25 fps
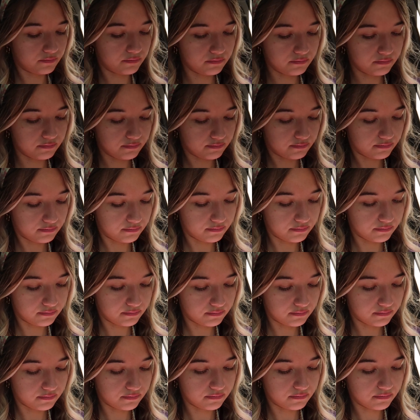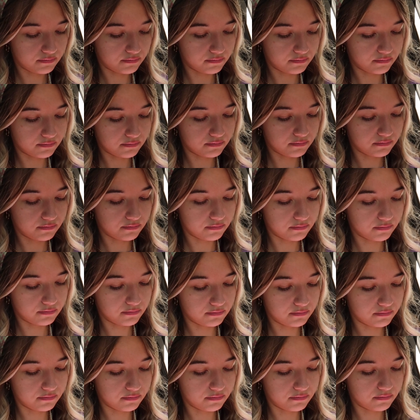
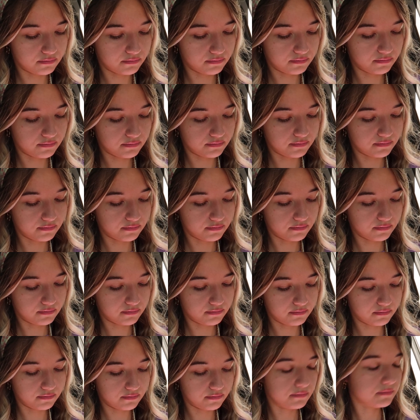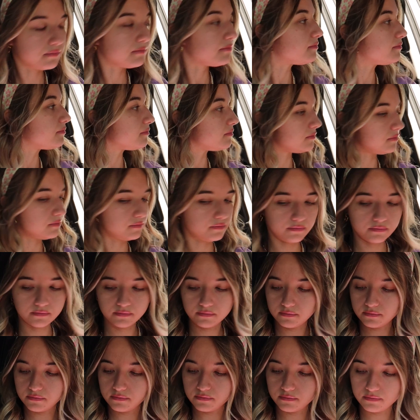
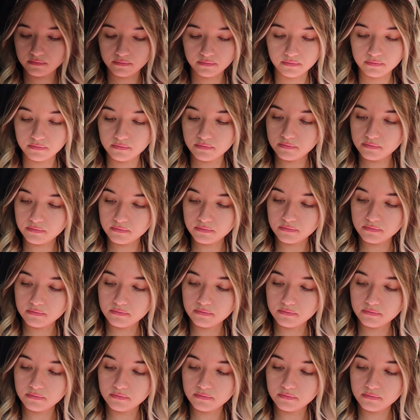Nobody speaks.